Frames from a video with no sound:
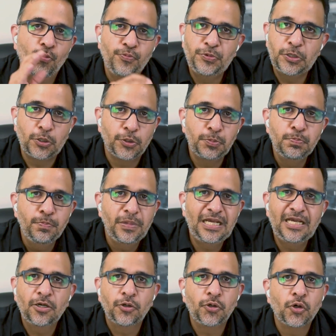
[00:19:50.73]

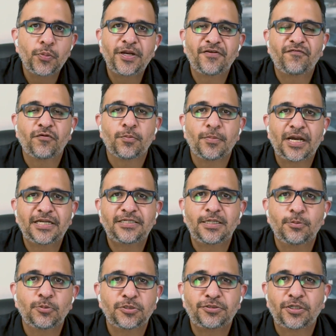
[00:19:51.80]
me or nobody from my
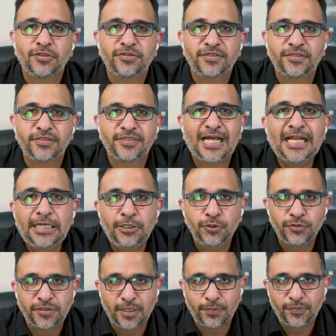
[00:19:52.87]
team will try to sell
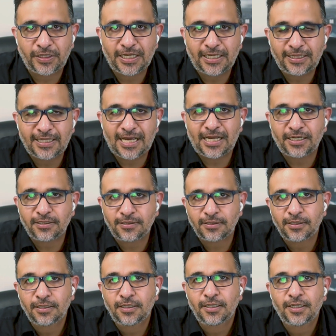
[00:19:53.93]
you something that
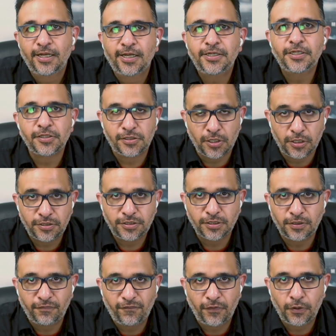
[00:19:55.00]
does not
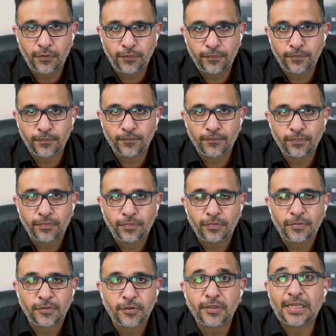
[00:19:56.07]
serve you.
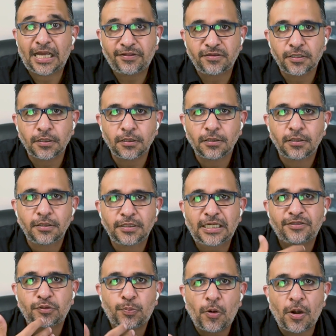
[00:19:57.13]
So that's
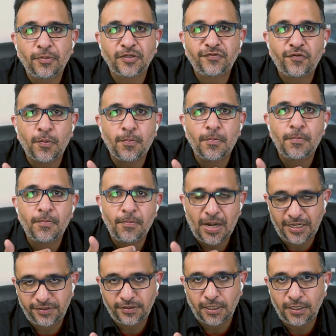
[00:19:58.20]
a promise from
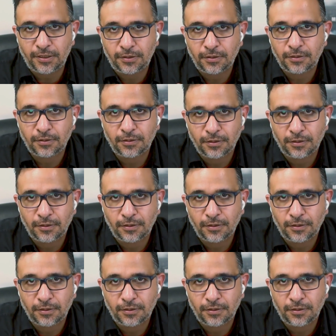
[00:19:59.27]
my side.